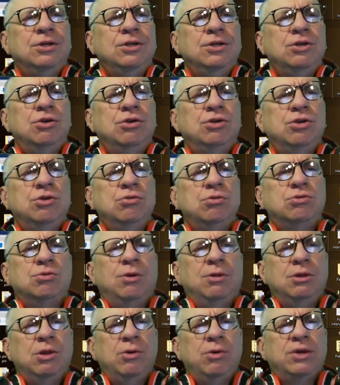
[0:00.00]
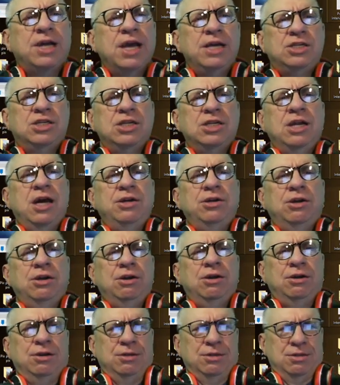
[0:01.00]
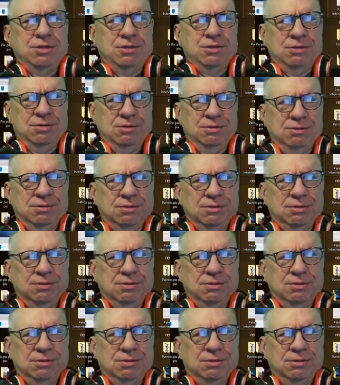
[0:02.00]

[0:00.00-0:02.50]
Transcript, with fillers: Your usual location on Earth.